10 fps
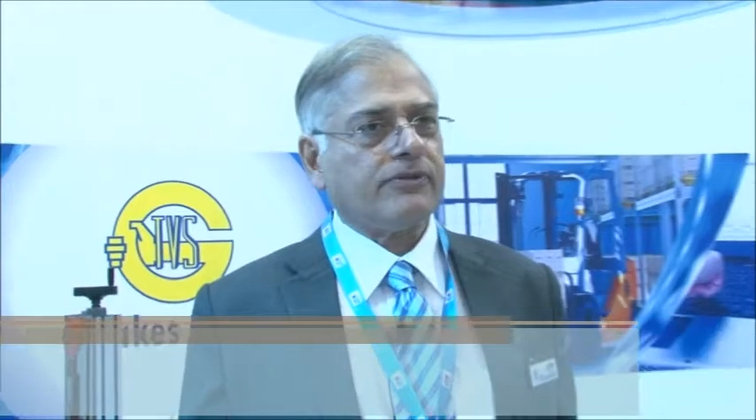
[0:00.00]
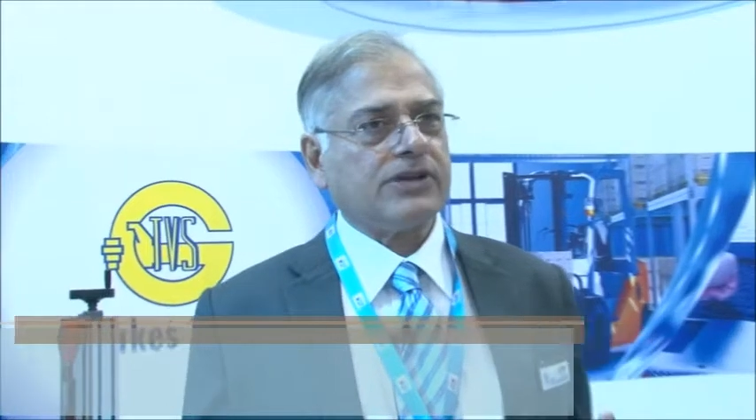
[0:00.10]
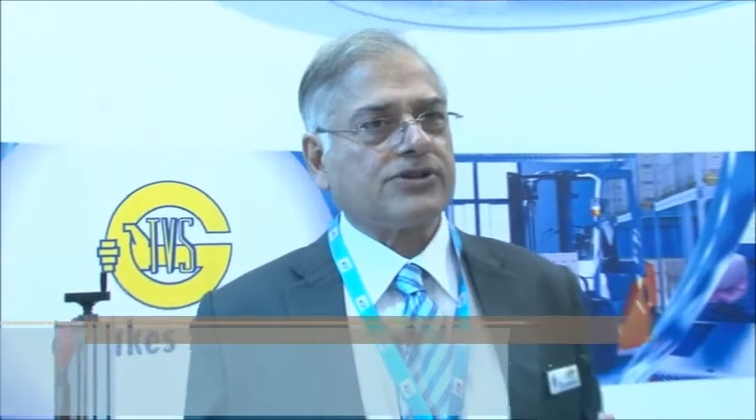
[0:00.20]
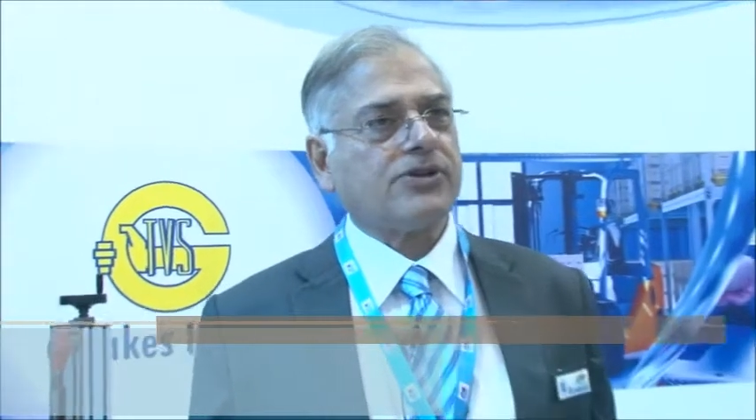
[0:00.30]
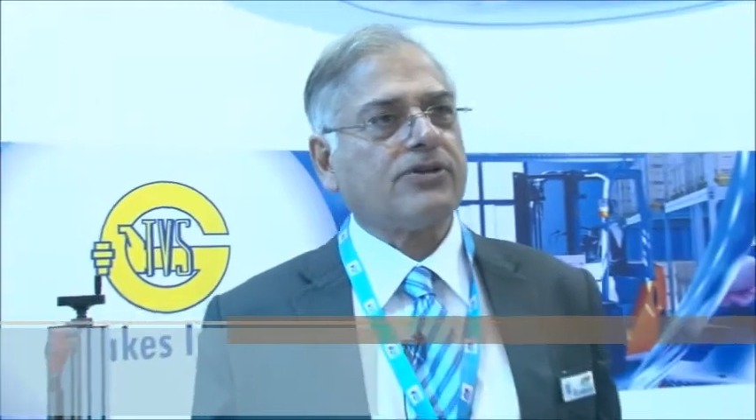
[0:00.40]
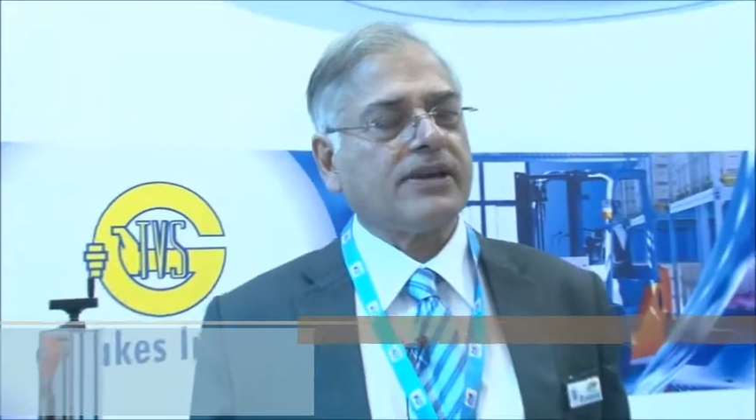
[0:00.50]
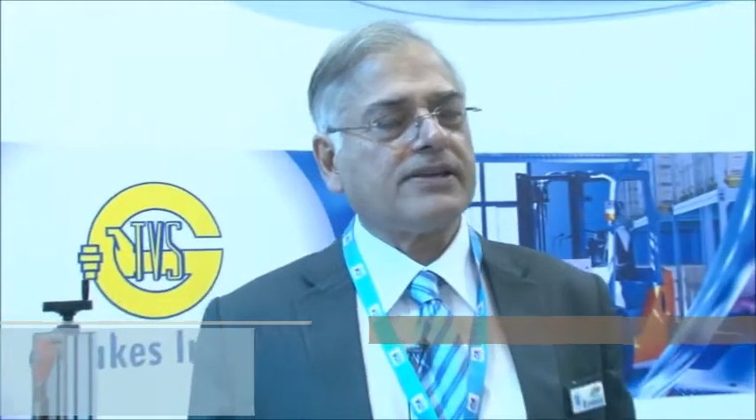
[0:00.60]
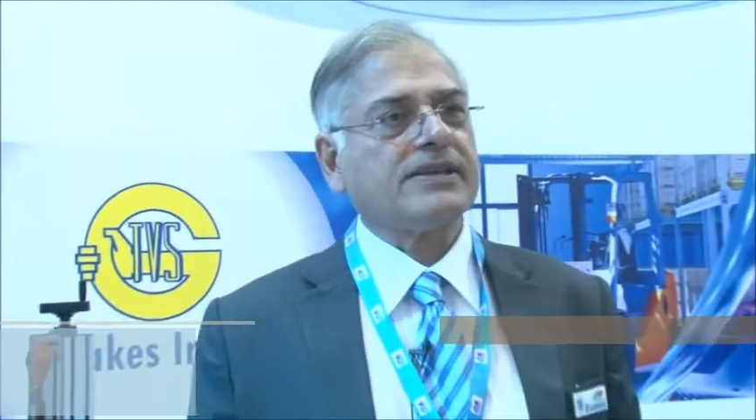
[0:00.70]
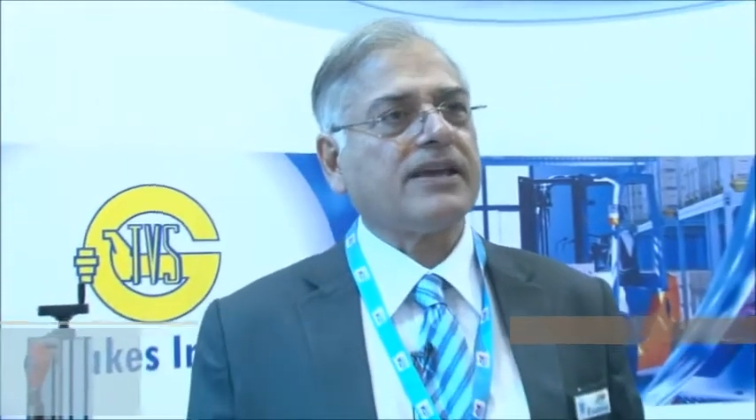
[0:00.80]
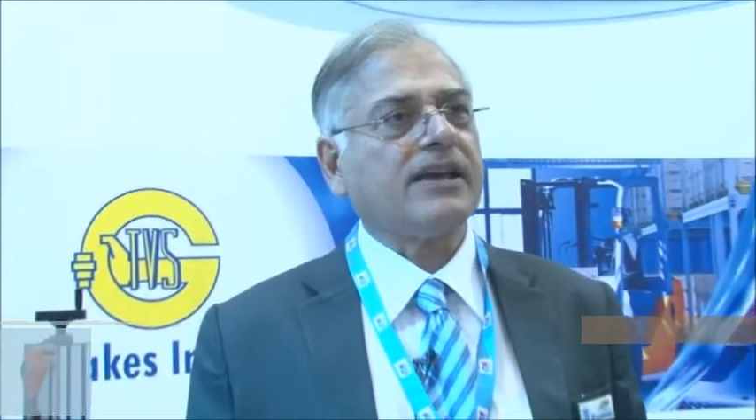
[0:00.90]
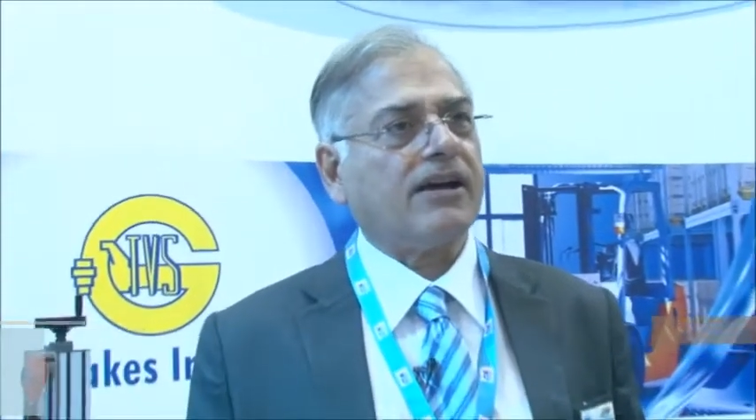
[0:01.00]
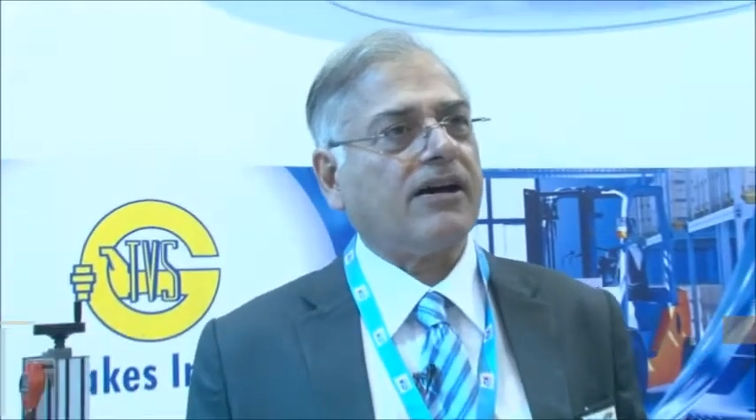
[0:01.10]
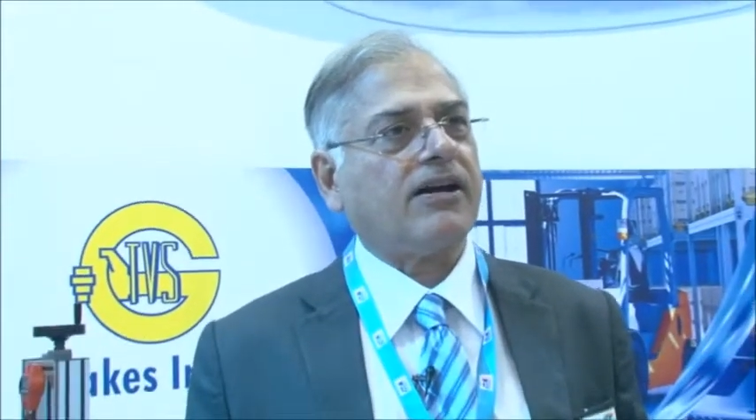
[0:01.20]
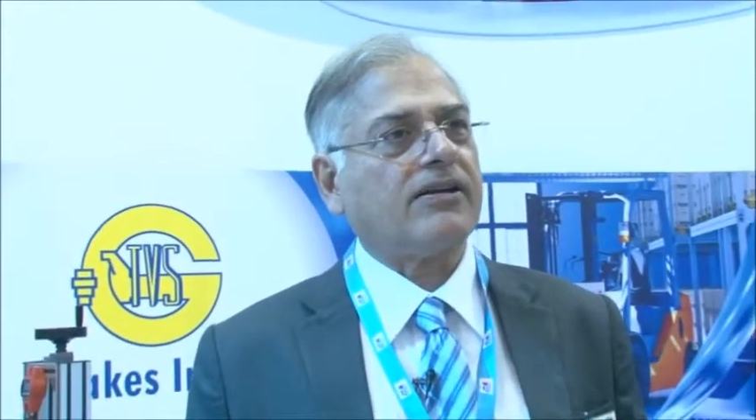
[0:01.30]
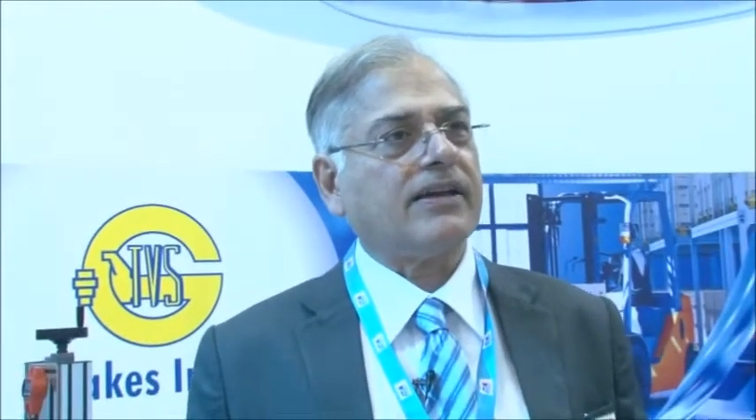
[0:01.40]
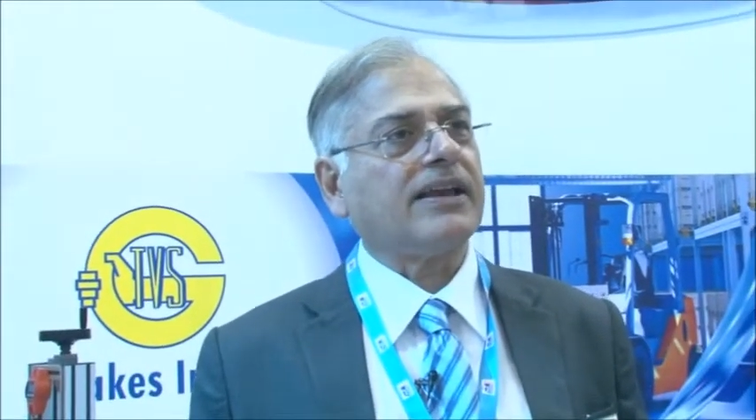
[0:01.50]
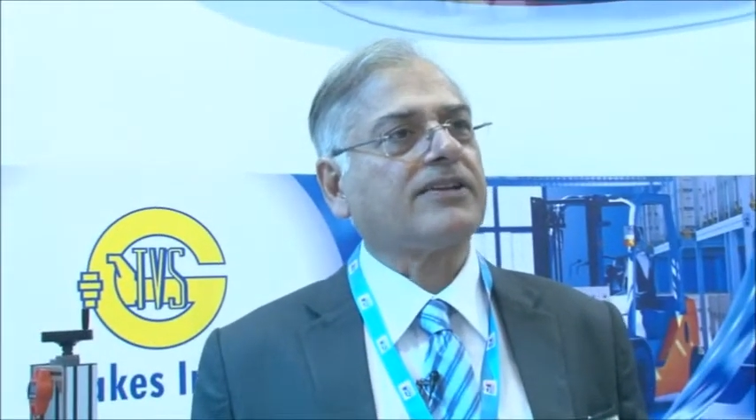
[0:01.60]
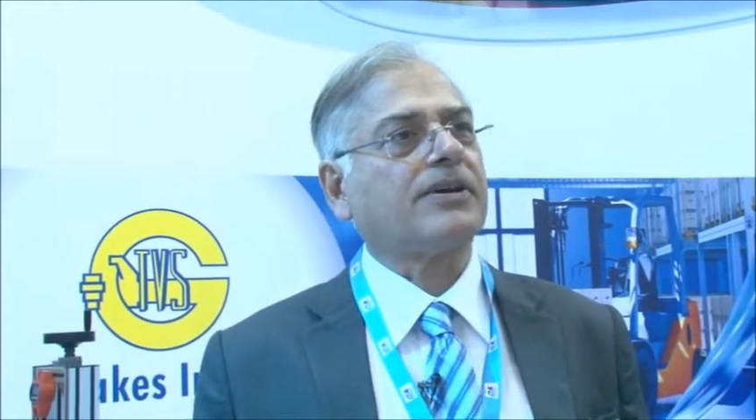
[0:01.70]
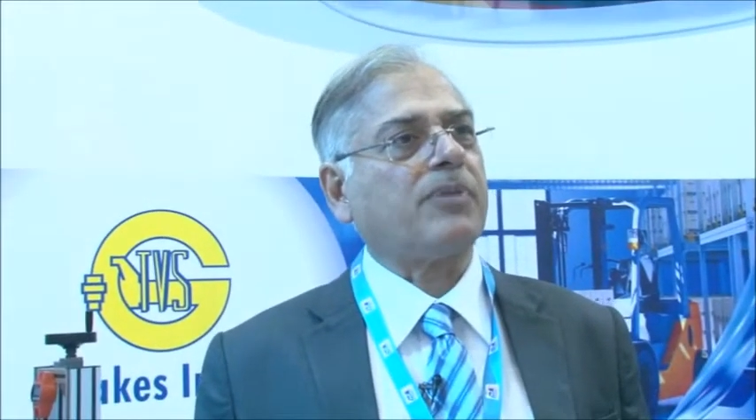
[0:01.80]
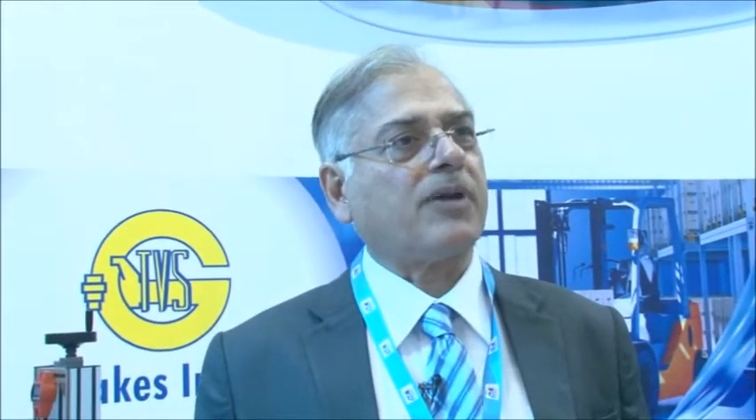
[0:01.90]
we are showcasing our
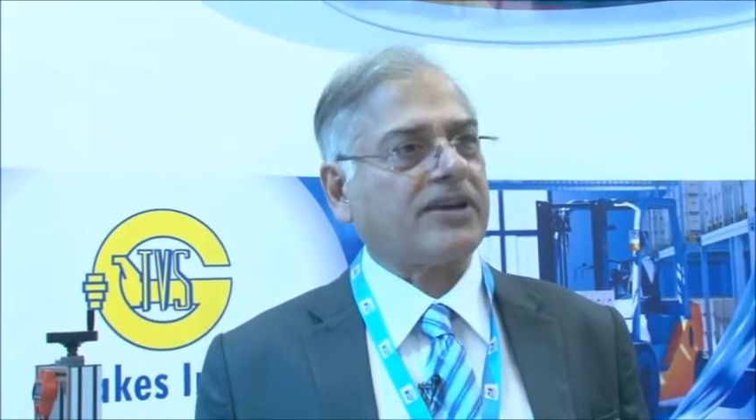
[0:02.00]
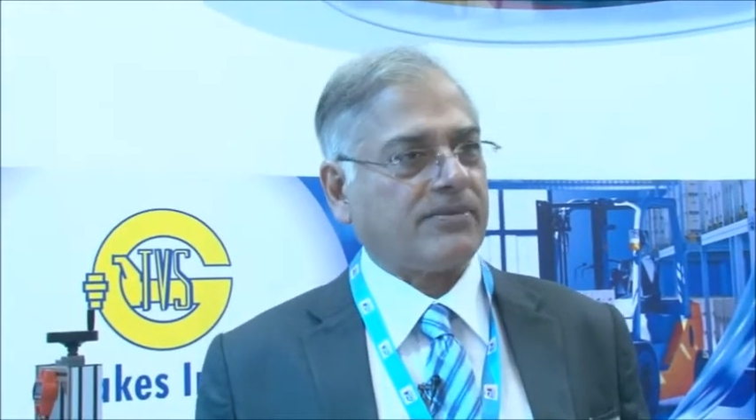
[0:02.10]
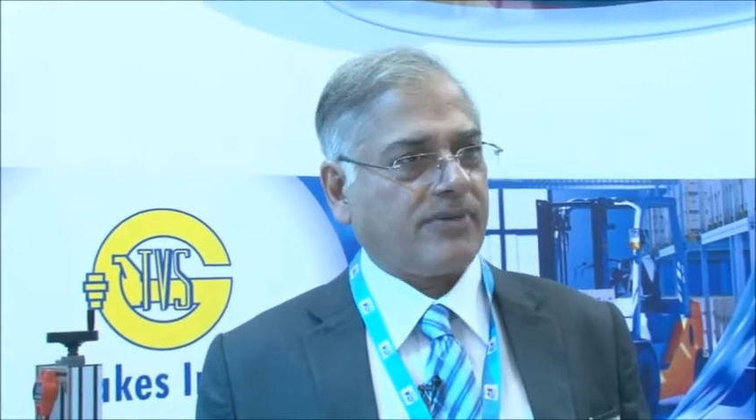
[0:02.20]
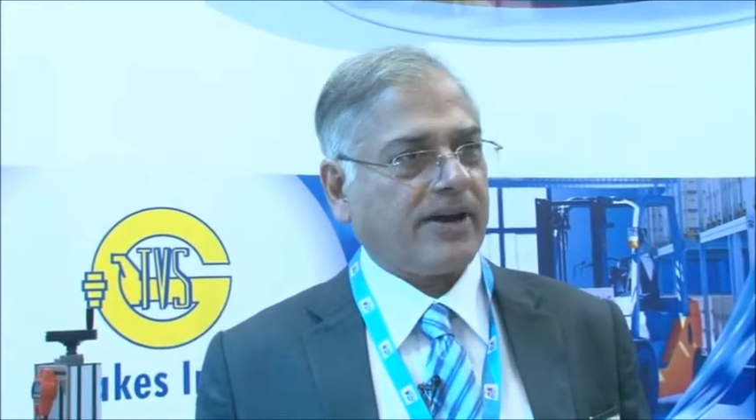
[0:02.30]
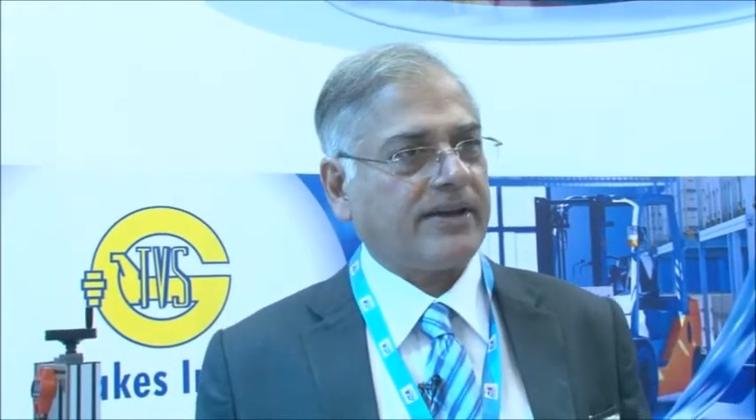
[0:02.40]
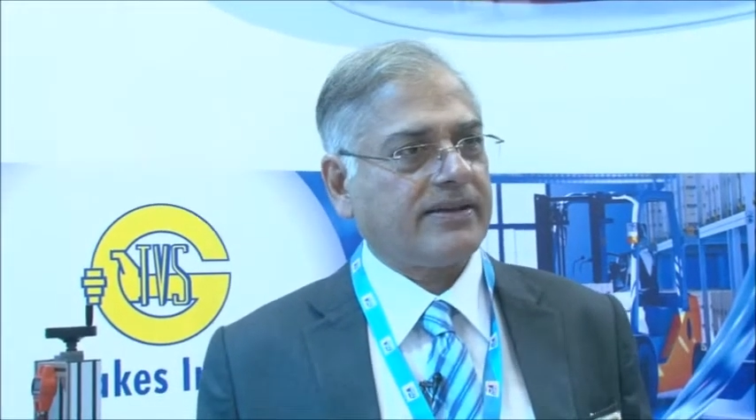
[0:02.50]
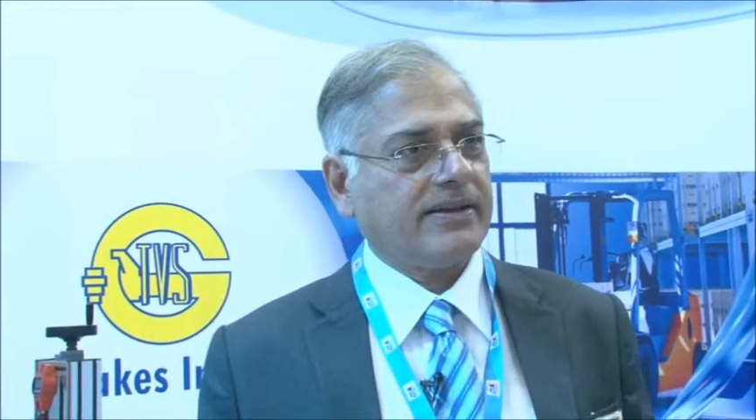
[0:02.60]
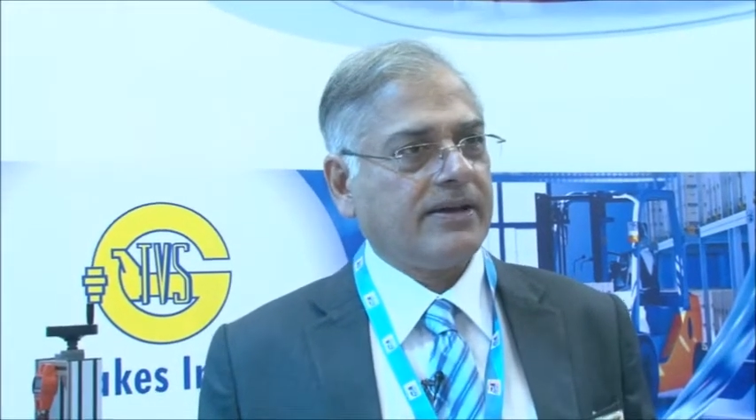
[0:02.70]
electric parking brake.